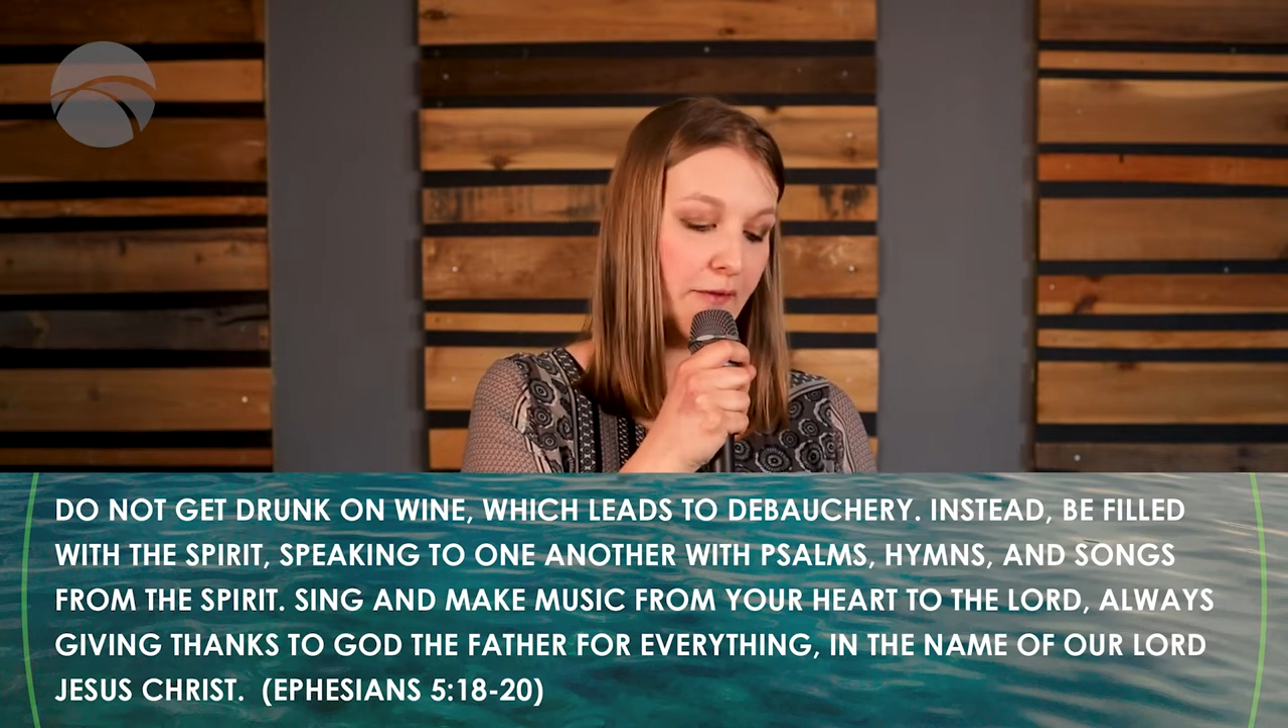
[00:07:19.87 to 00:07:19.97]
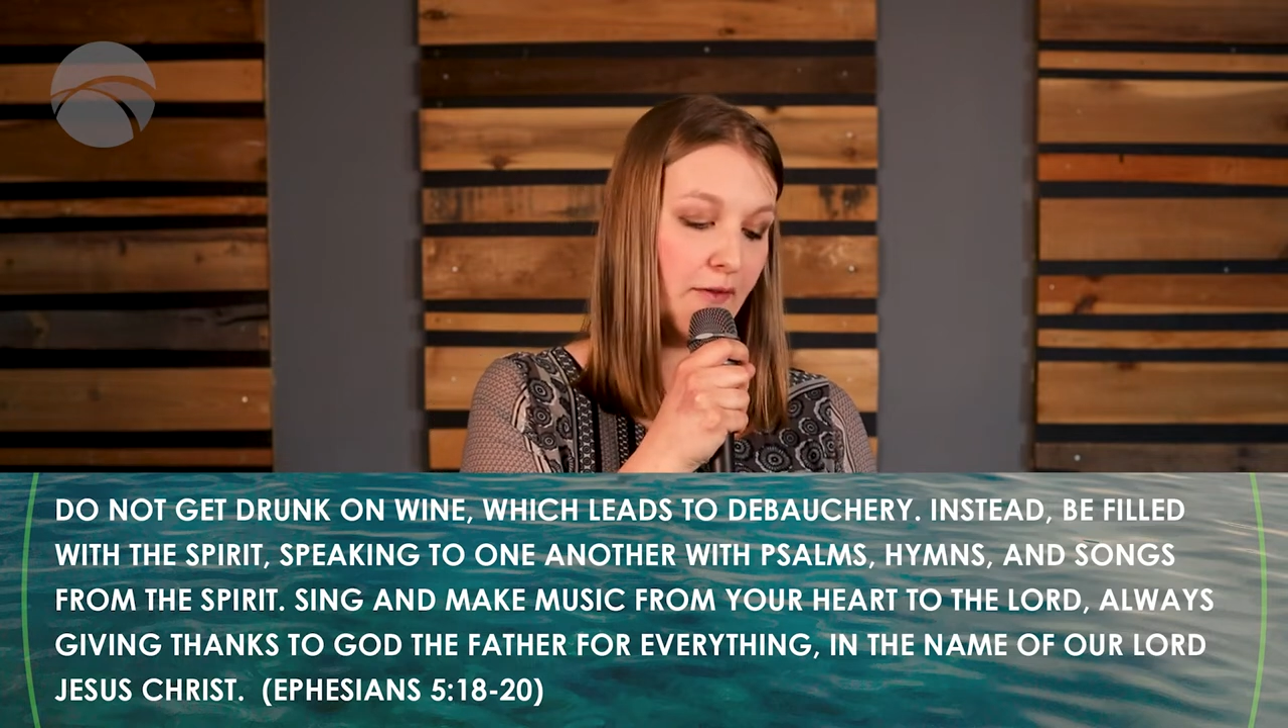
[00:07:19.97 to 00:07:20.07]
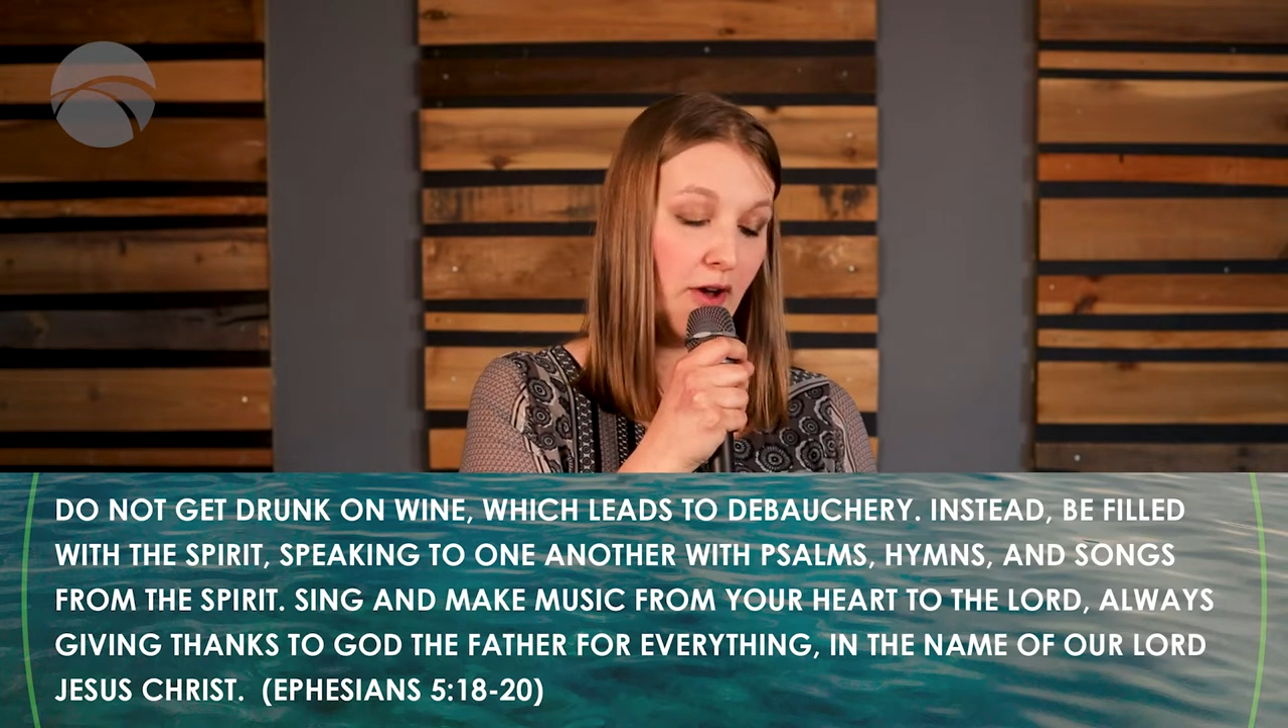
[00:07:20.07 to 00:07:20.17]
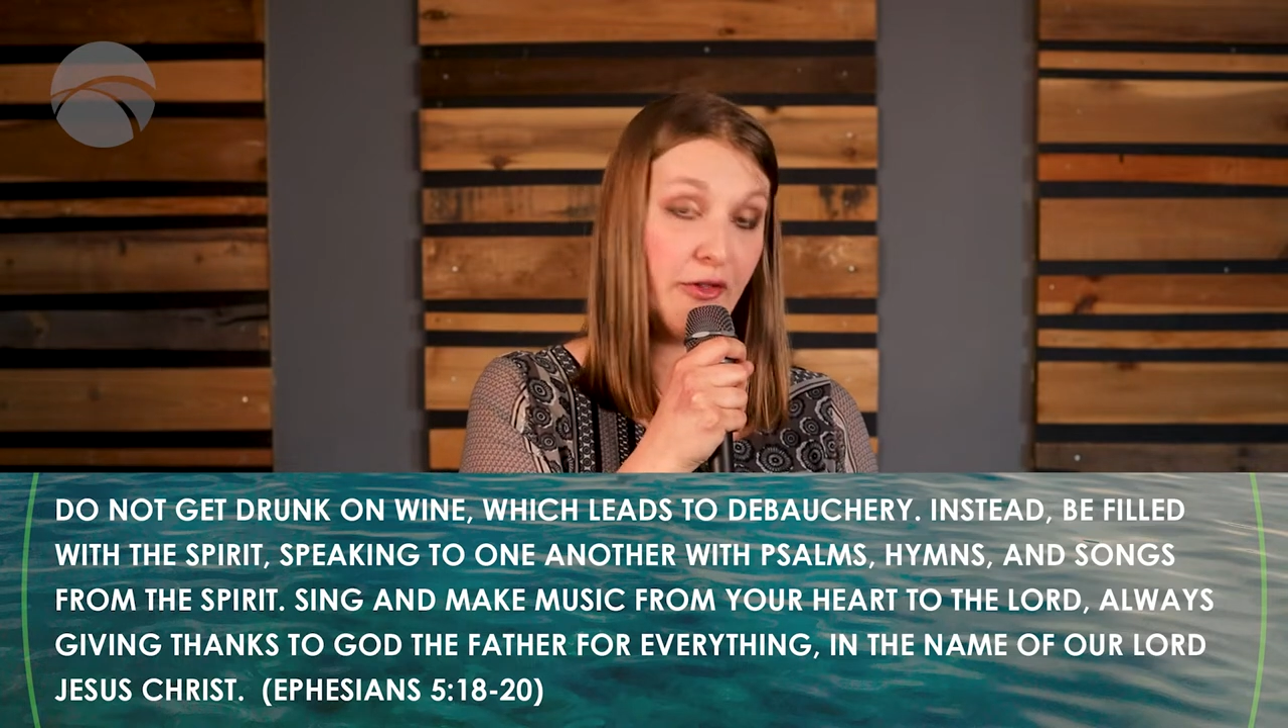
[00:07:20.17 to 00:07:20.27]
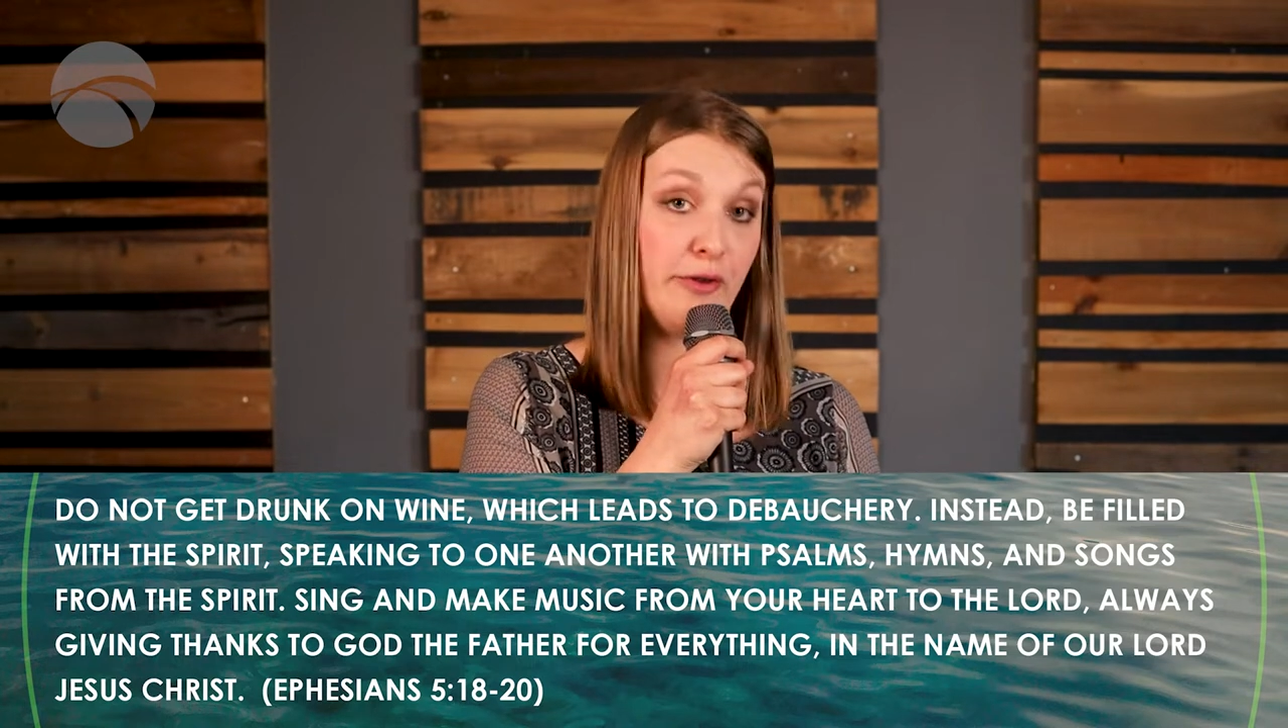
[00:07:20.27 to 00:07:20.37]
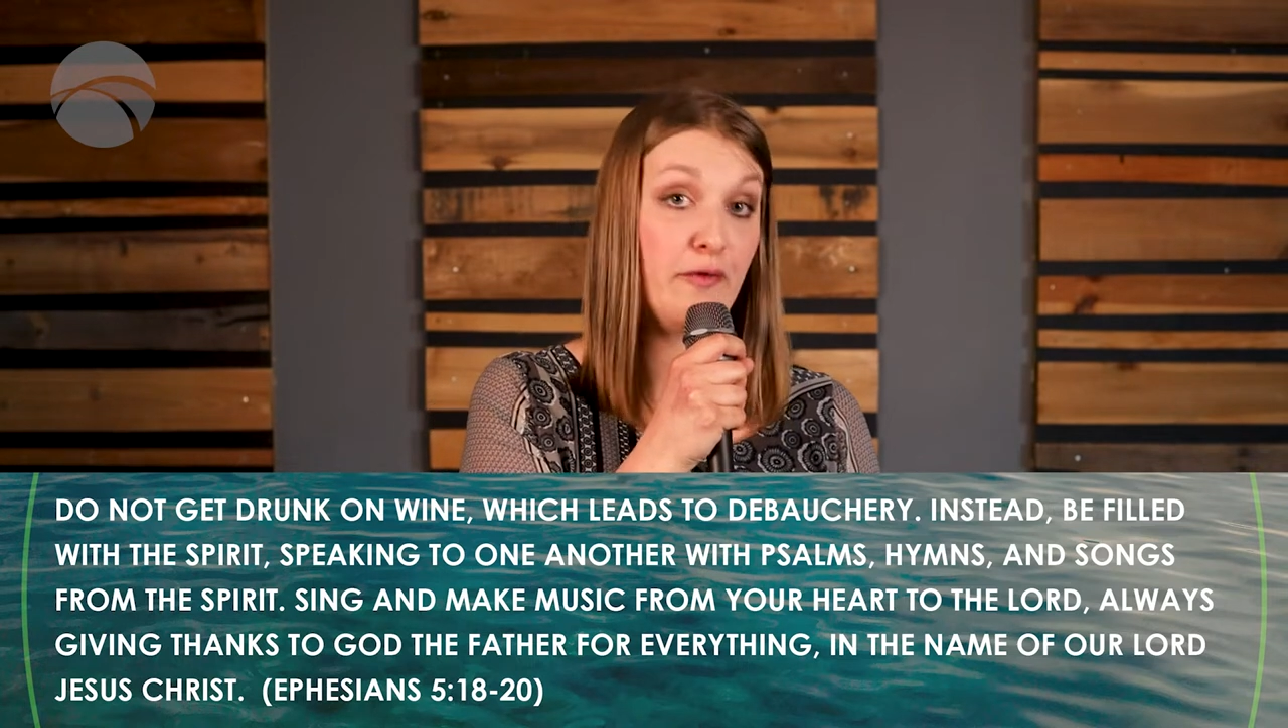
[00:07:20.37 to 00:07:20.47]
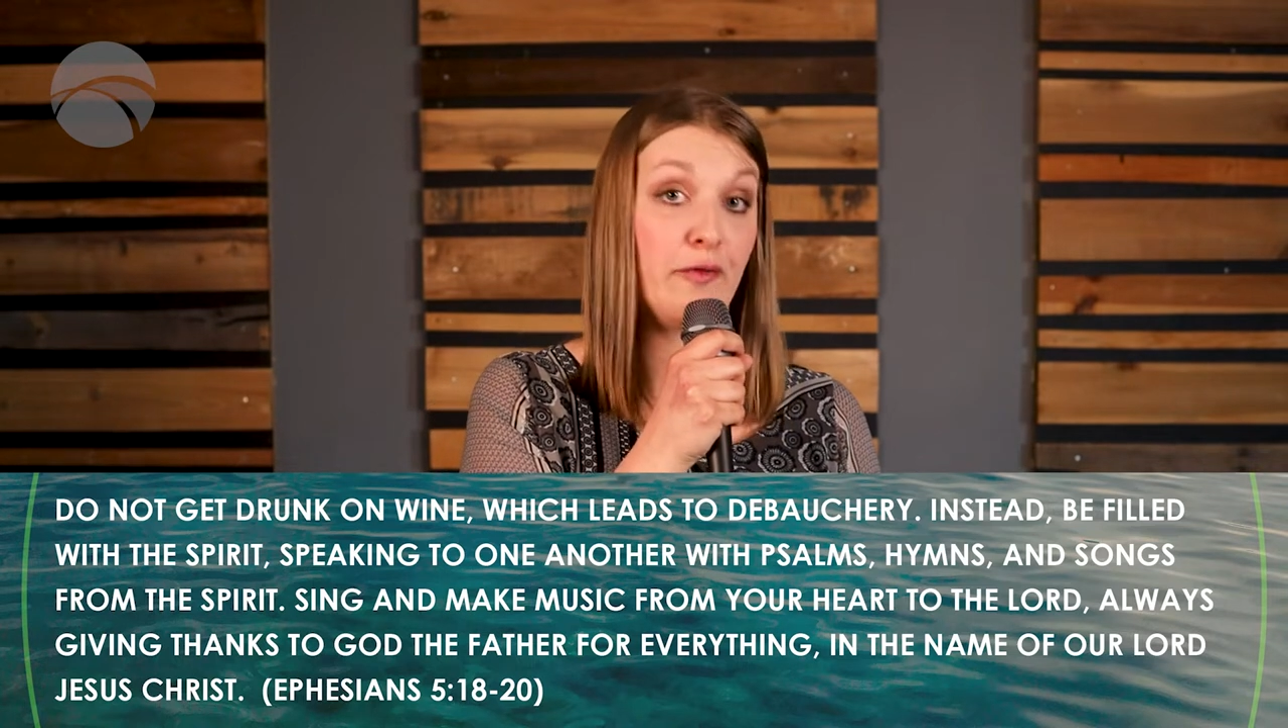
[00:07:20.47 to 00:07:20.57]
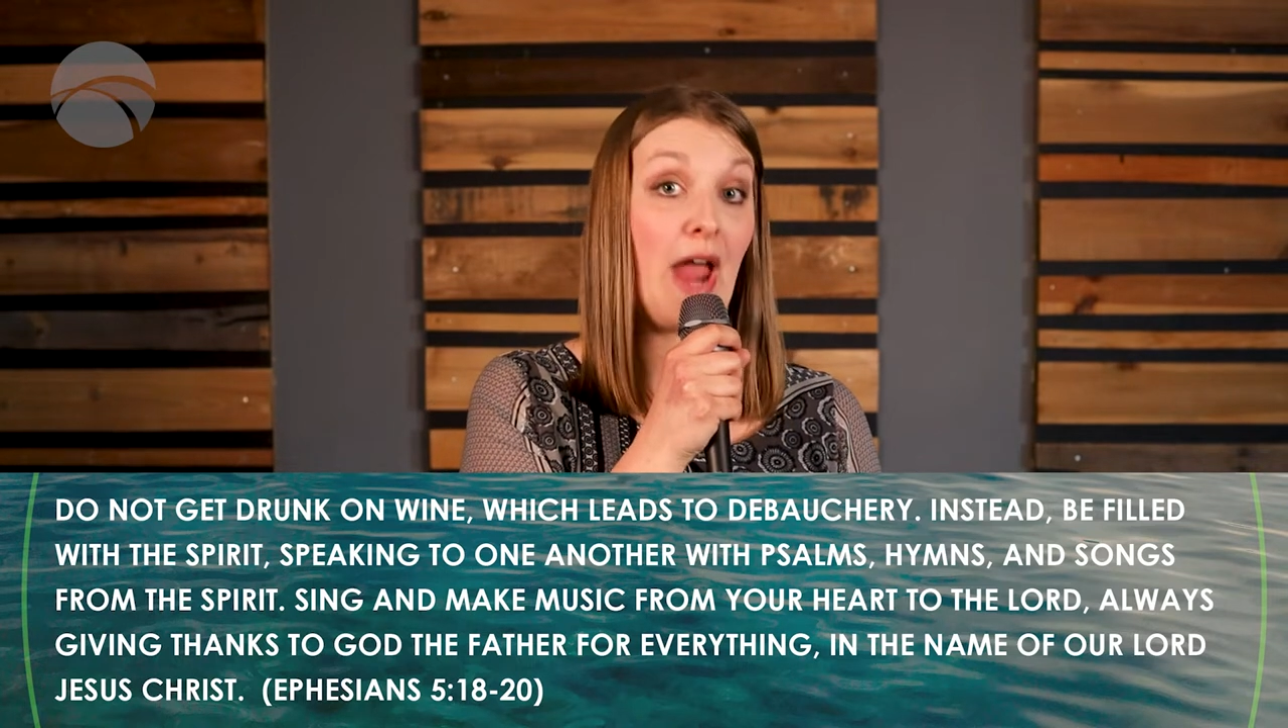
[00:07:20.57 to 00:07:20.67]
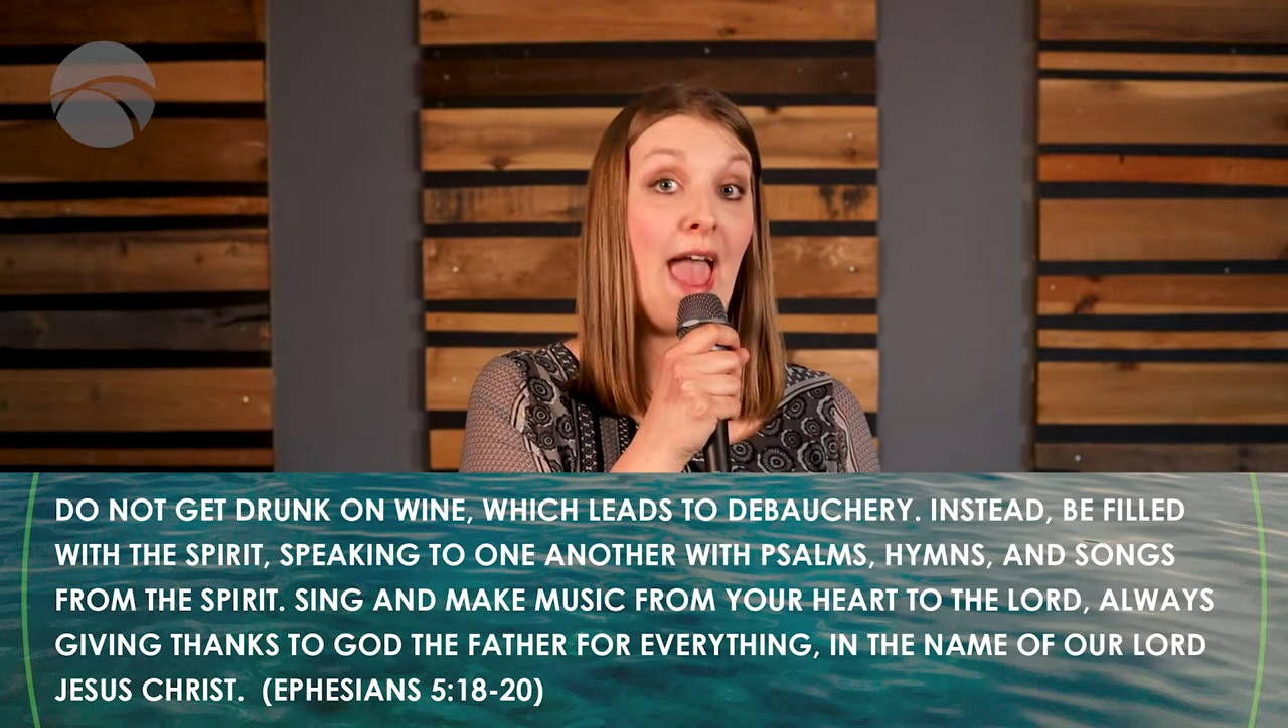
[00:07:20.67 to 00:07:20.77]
Father for